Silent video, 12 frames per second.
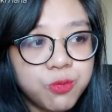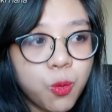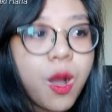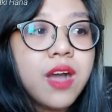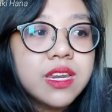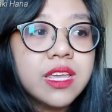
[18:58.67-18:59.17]

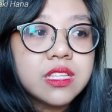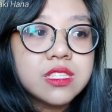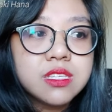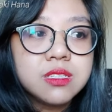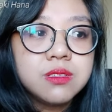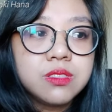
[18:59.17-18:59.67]
wanting
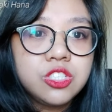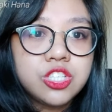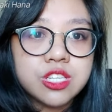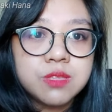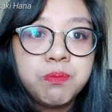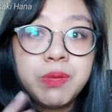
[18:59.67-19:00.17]
to
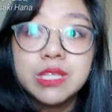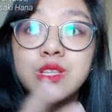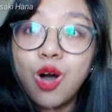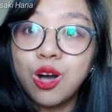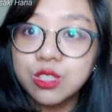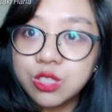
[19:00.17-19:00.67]
just
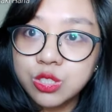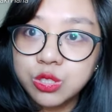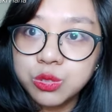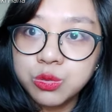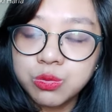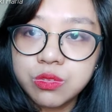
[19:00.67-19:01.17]
belong
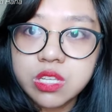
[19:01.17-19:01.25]
to